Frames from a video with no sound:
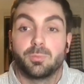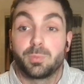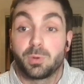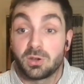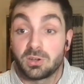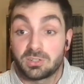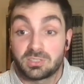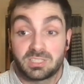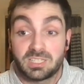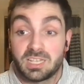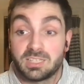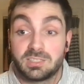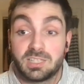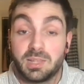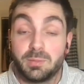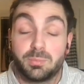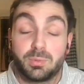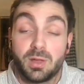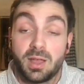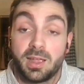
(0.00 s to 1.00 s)
Burks as
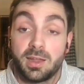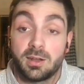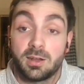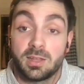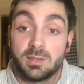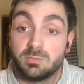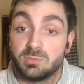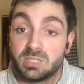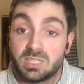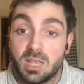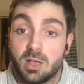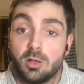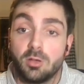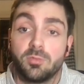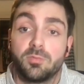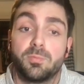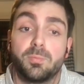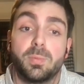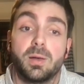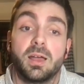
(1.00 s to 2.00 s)
a player
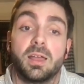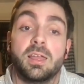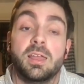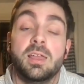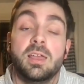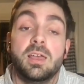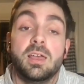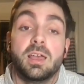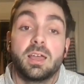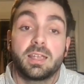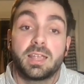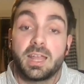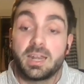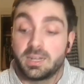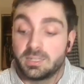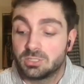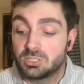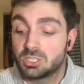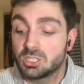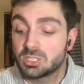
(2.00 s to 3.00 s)
himself, but again,
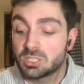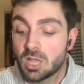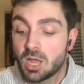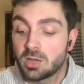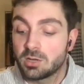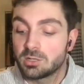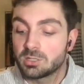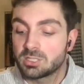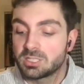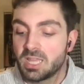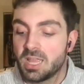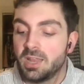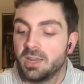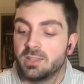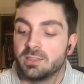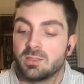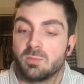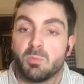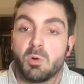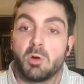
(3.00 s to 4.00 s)
it's just
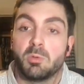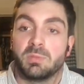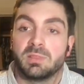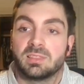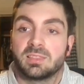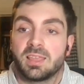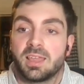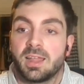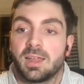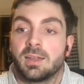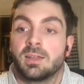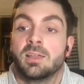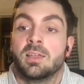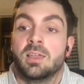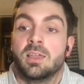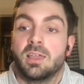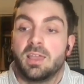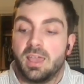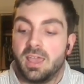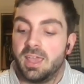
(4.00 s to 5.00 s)
understanding the moment there.
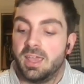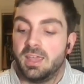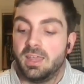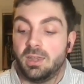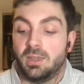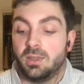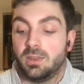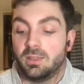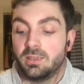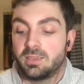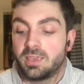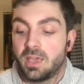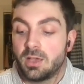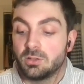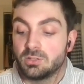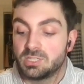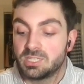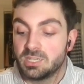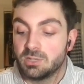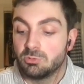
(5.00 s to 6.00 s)
And
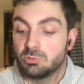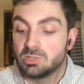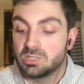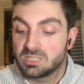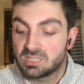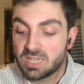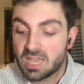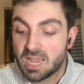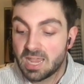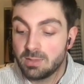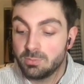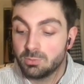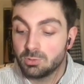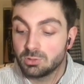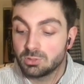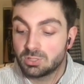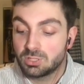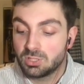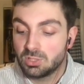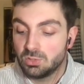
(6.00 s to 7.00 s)
Kelce was
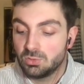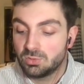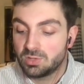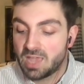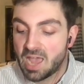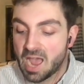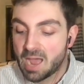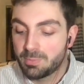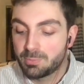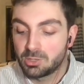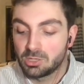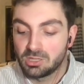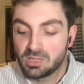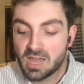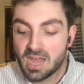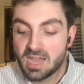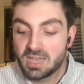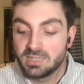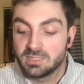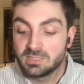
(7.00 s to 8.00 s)
able to
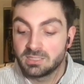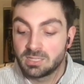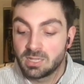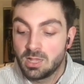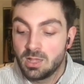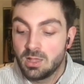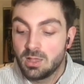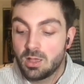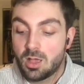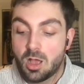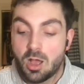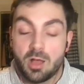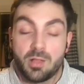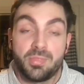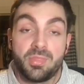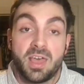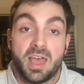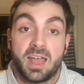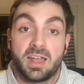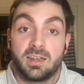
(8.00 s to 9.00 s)
capitalize
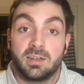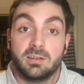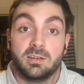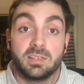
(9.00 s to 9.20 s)
on that.